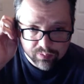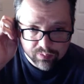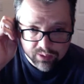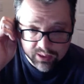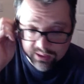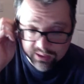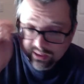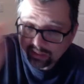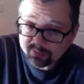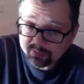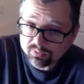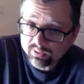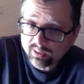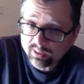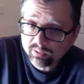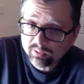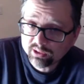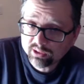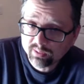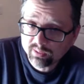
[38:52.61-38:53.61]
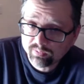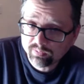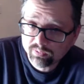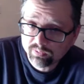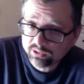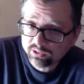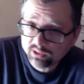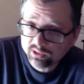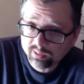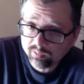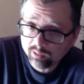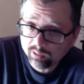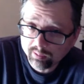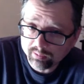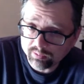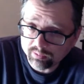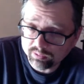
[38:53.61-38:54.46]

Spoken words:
It's even fine for some women.